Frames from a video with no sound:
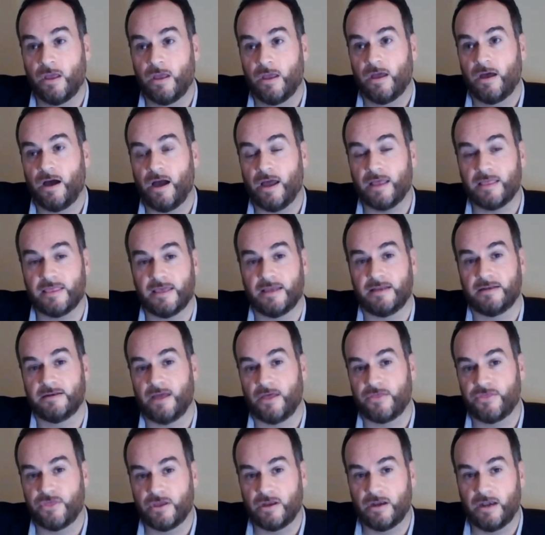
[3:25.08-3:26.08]
I think,
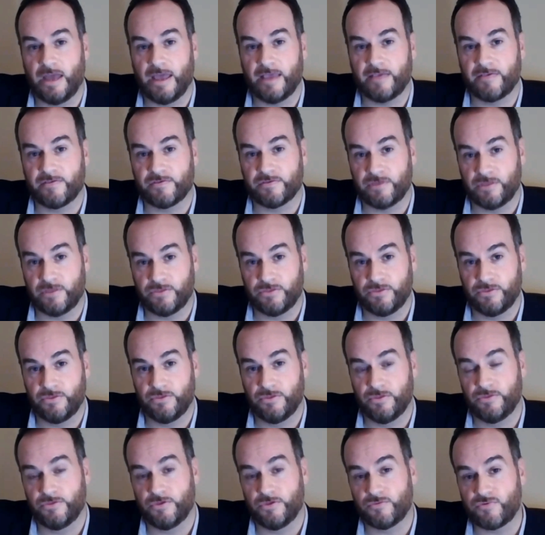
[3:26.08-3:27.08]
nothing less than
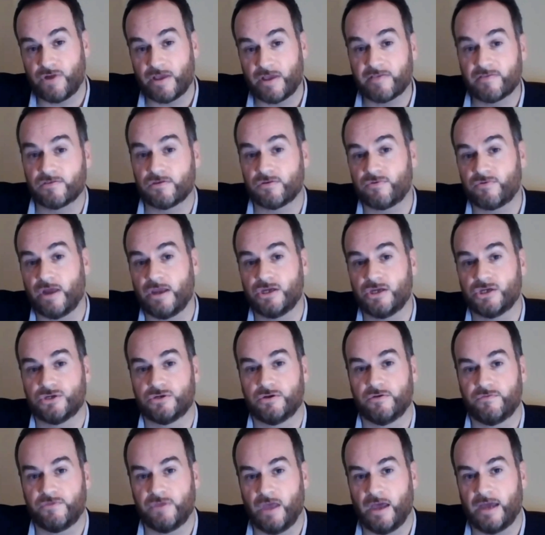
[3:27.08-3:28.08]
the restoration
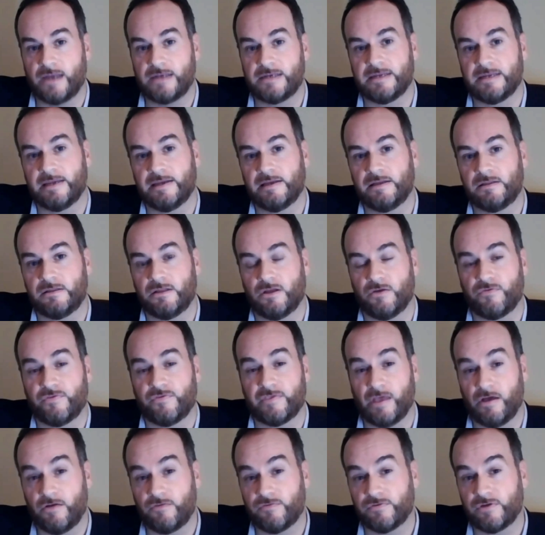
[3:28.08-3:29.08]
of the ideal of
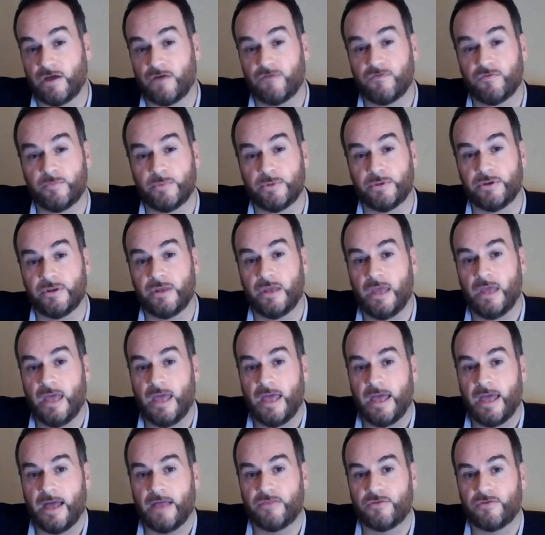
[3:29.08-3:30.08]
self-government
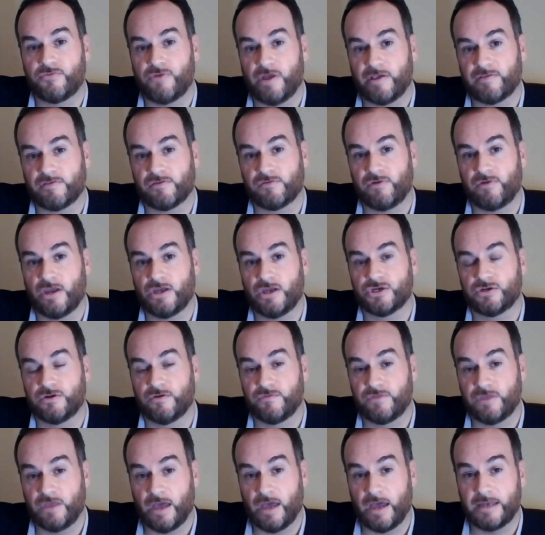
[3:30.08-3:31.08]
and the restoration
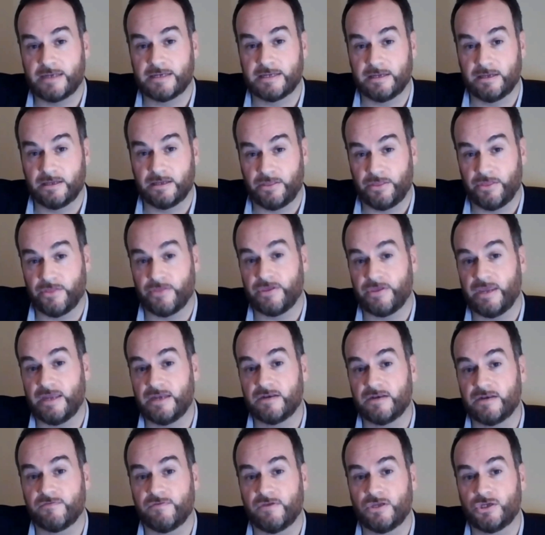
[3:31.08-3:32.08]
of the ideal that the
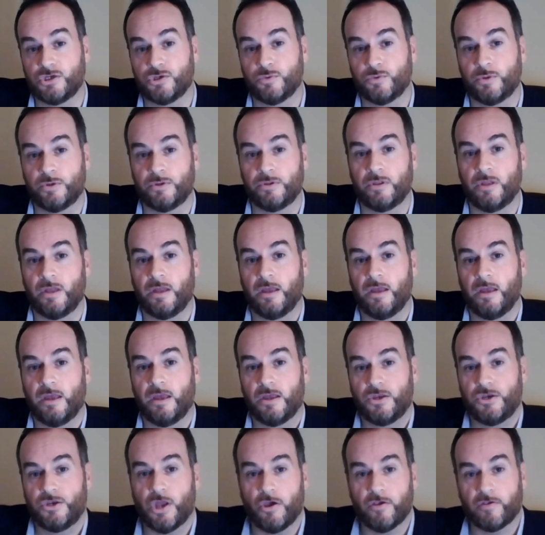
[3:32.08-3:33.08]
individual
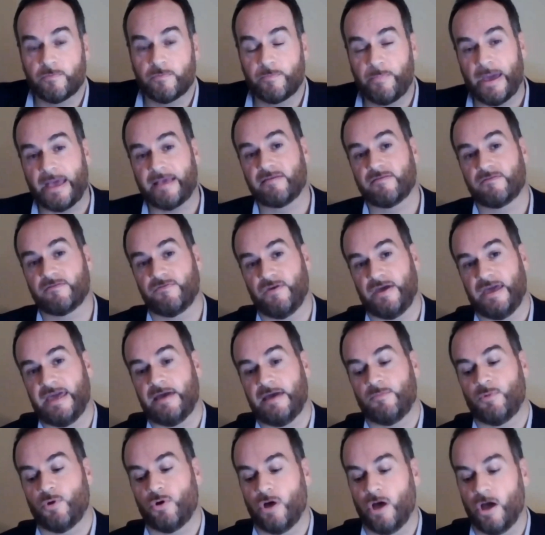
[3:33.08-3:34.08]
knows best for
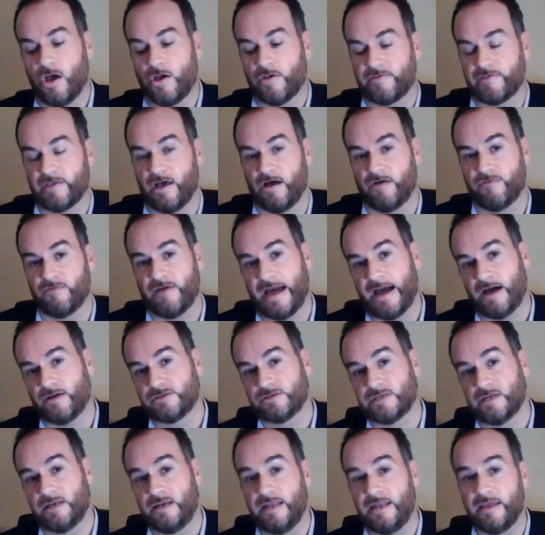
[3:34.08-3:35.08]
him or herself how
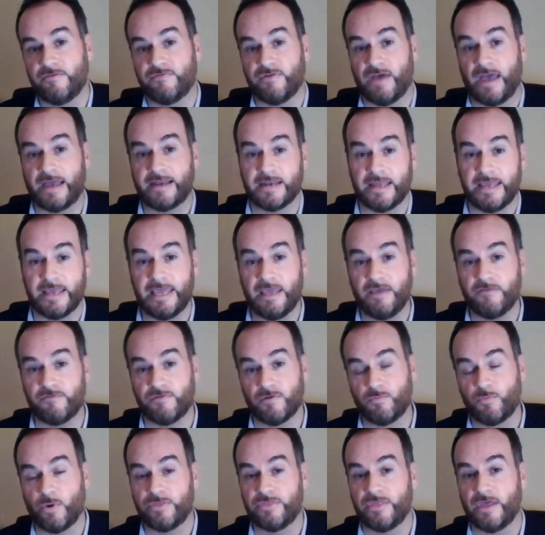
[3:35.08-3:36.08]
to live. And
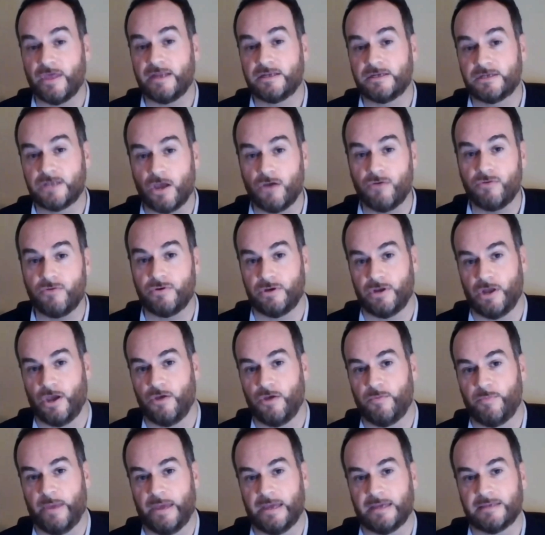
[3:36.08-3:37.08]
even when they don't
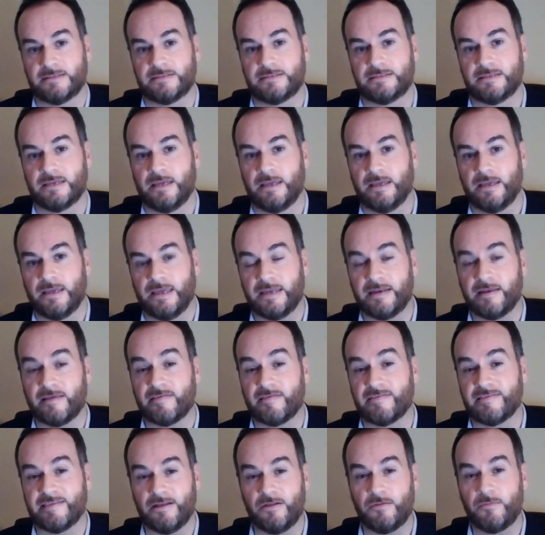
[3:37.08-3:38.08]
know best, it is
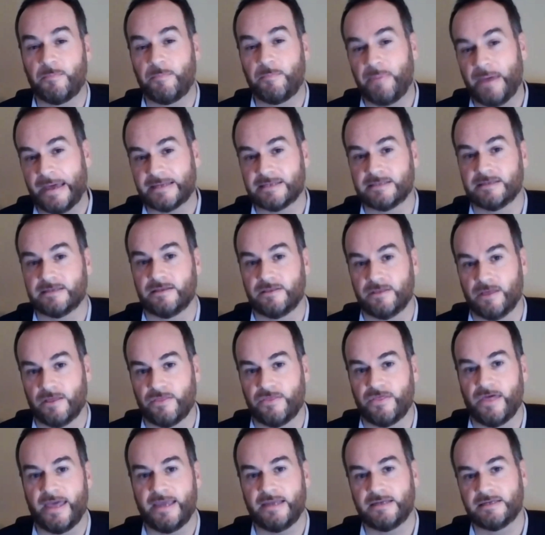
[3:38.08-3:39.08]
still better
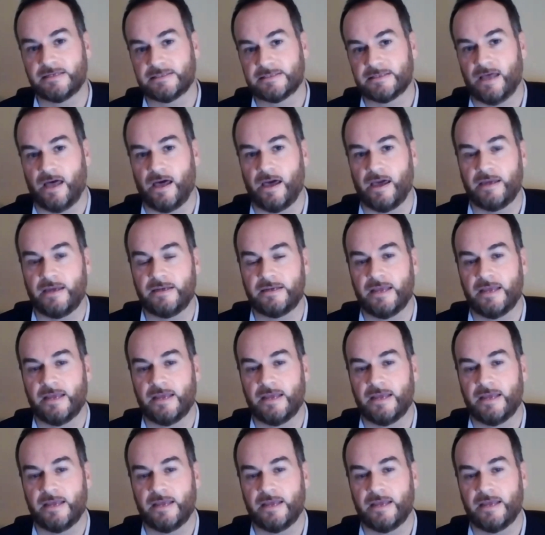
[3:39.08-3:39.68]
that they decide